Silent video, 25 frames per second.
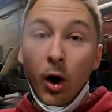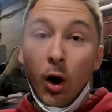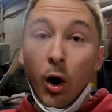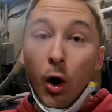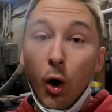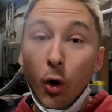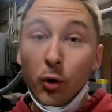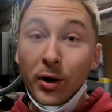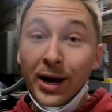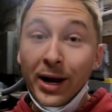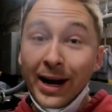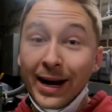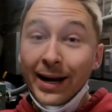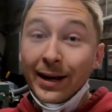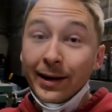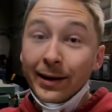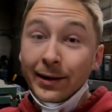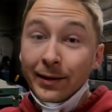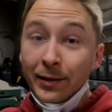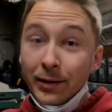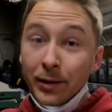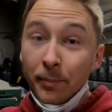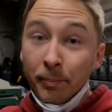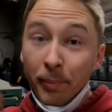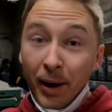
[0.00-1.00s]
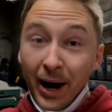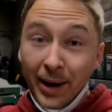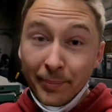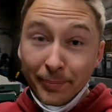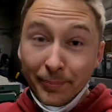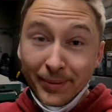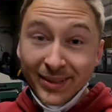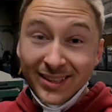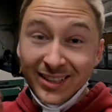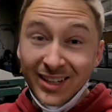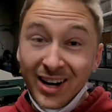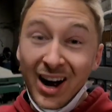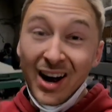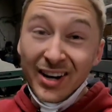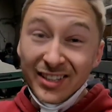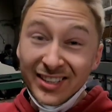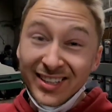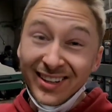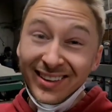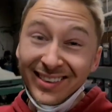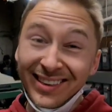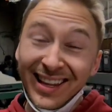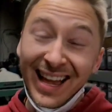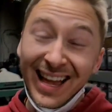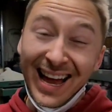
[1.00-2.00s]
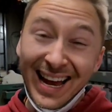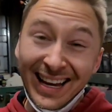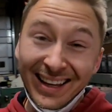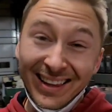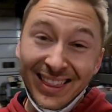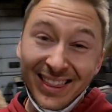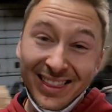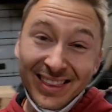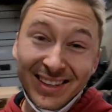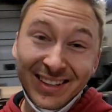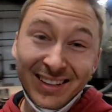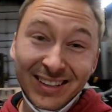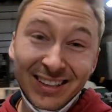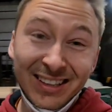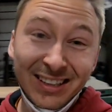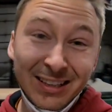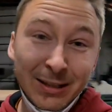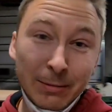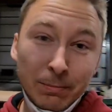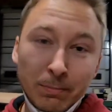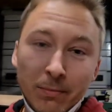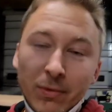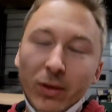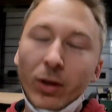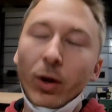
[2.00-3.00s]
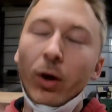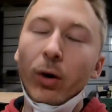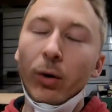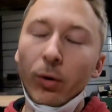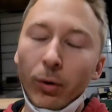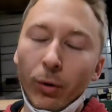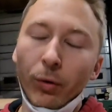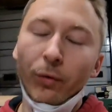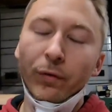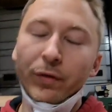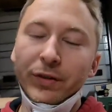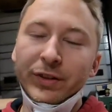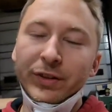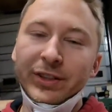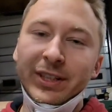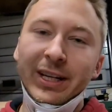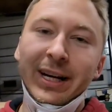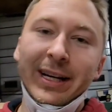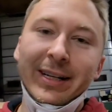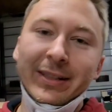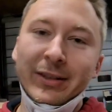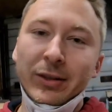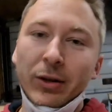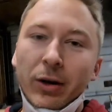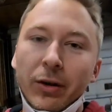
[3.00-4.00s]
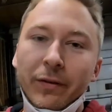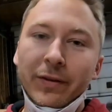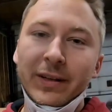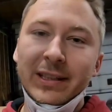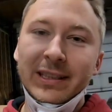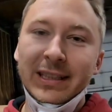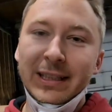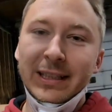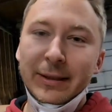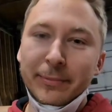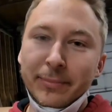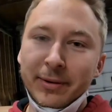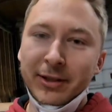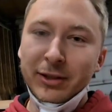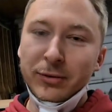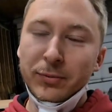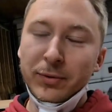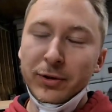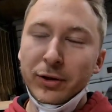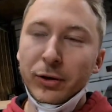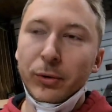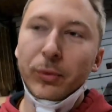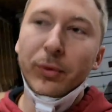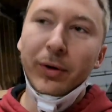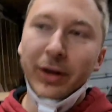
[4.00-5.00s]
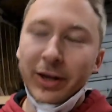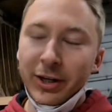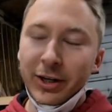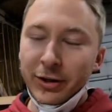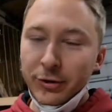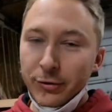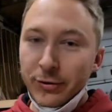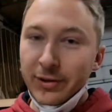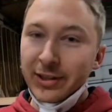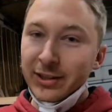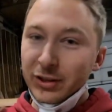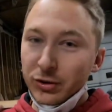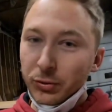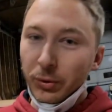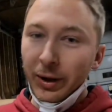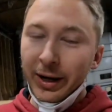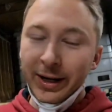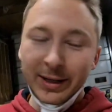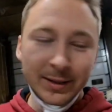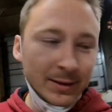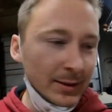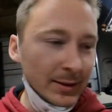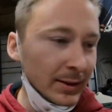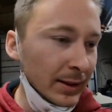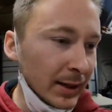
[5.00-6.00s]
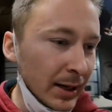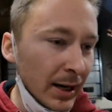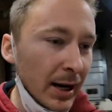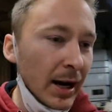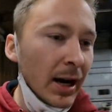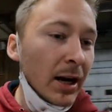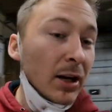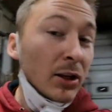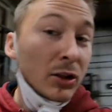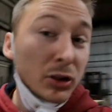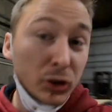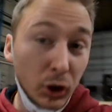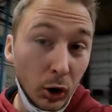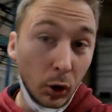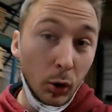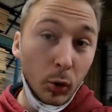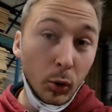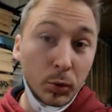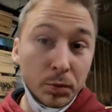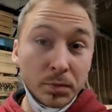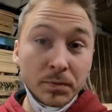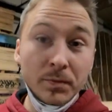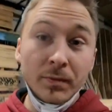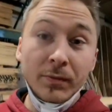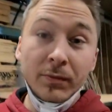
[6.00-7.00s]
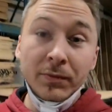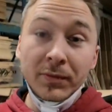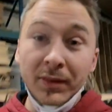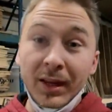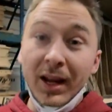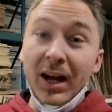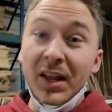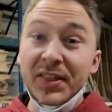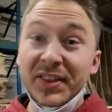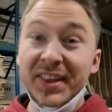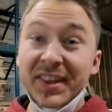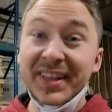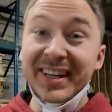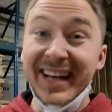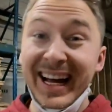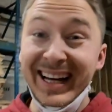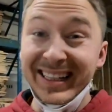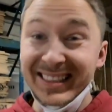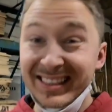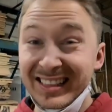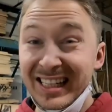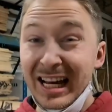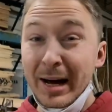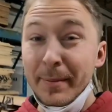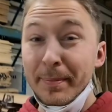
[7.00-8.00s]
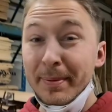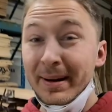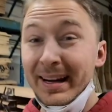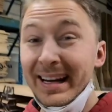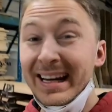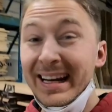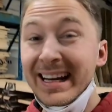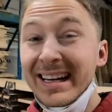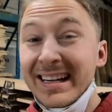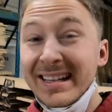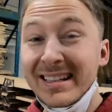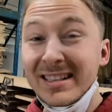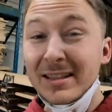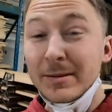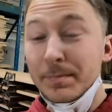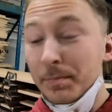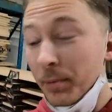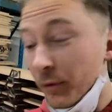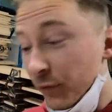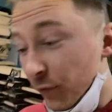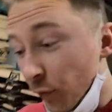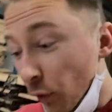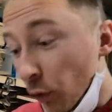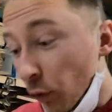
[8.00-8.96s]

Okay, the pipe is cut to length, oversized obviously, because we don't want to do this twice. So the next step is before